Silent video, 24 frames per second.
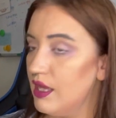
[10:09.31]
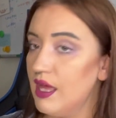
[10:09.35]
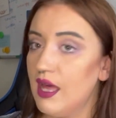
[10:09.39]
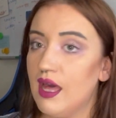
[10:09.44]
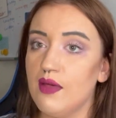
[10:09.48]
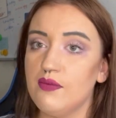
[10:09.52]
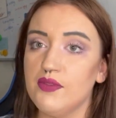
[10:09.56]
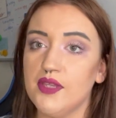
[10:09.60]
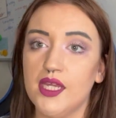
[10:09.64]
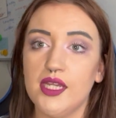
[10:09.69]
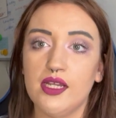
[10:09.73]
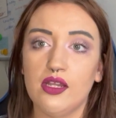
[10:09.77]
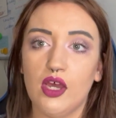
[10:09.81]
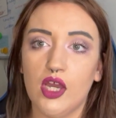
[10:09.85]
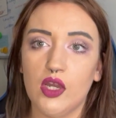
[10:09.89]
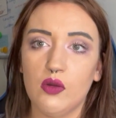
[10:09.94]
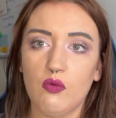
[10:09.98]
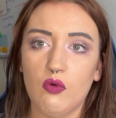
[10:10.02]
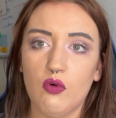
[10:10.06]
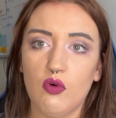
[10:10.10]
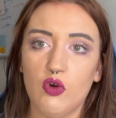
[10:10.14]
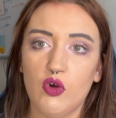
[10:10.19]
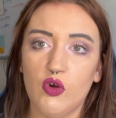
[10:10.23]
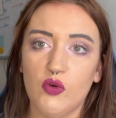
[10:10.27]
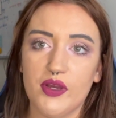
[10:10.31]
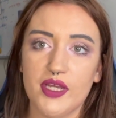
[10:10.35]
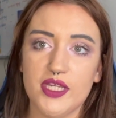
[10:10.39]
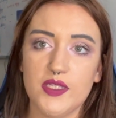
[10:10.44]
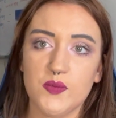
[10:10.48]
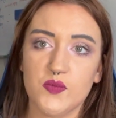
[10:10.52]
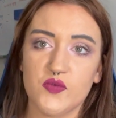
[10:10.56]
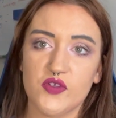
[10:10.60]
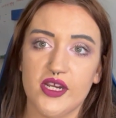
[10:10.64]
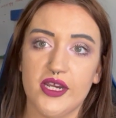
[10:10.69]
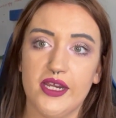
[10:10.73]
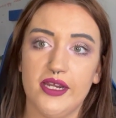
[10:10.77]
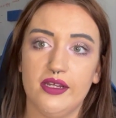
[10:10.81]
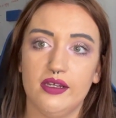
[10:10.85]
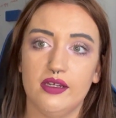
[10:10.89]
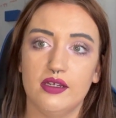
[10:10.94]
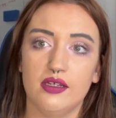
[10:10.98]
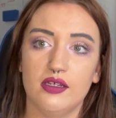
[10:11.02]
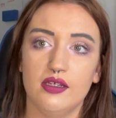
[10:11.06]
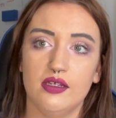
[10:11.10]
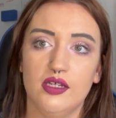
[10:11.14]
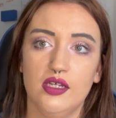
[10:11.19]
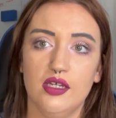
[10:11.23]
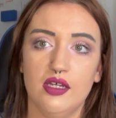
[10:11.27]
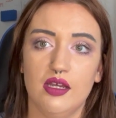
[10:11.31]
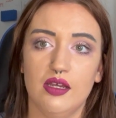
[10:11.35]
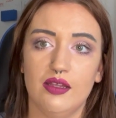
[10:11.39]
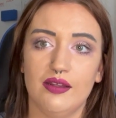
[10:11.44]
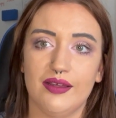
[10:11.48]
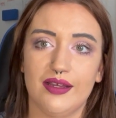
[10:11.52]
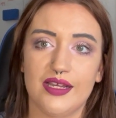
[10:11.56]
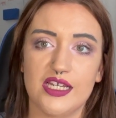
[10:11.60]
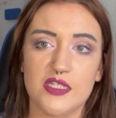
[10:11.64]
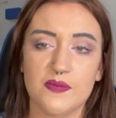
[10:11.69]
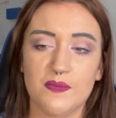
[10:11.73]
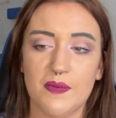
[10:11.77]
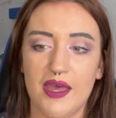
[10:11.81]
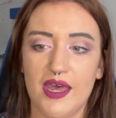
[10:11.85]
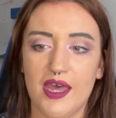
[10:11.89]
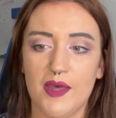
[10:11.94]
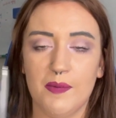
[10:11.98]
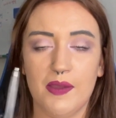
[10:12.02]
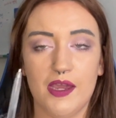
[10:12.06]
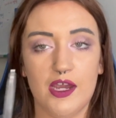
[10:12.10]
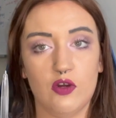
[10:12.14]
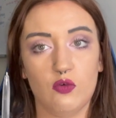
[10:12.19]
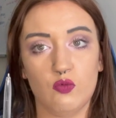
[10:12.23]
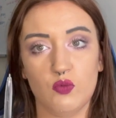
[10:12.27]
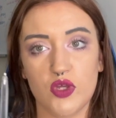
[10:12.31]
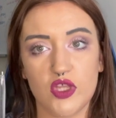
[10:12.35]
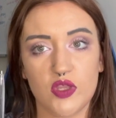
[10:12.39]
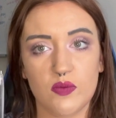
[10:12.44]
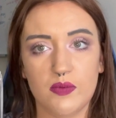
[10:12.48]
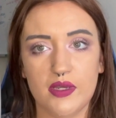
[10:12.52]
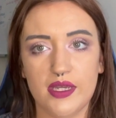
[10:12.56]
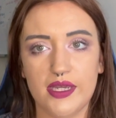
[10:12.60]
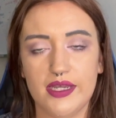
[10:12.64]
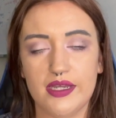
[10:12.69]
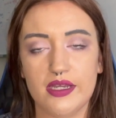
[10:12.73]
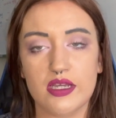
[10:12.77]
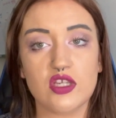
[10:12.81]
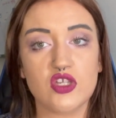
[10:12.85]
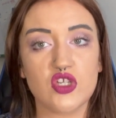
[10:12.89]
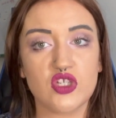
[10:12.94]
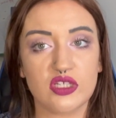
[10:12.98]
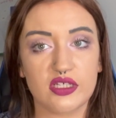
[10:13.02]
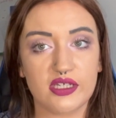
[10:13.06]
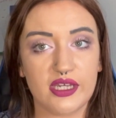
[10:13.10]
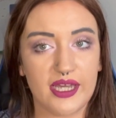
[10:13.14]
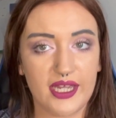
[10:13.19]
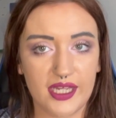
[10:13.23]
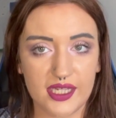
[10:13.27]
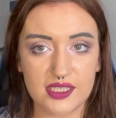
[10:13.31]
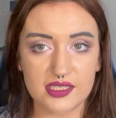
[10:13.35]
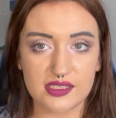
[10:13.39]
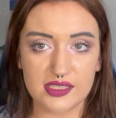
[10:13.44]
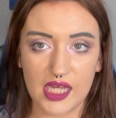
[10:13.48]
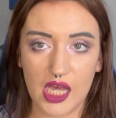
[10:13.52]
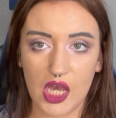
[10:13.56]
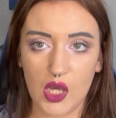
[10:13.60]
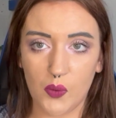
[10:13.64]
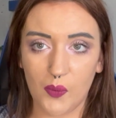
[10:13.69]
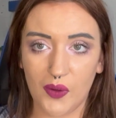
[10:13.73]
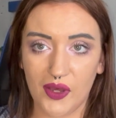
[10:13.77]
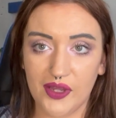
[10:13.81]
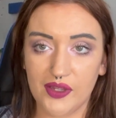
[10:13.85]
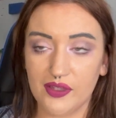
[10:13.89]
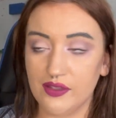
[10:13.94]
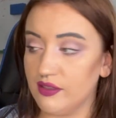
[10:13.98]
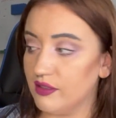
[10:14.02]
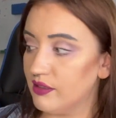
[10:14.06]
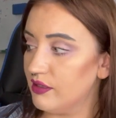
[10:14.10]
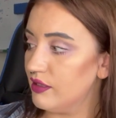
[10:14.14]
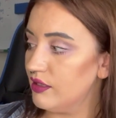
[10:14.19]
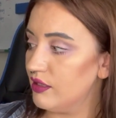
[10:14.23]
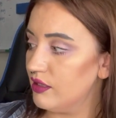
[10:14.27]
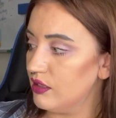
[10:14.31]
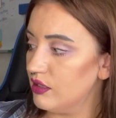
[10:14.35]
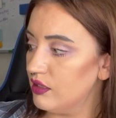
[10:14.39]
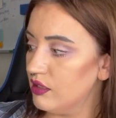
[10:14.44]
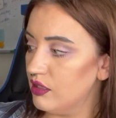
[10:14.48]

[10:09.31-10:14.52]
And then I will always bring like a spare pen with me, just in case that one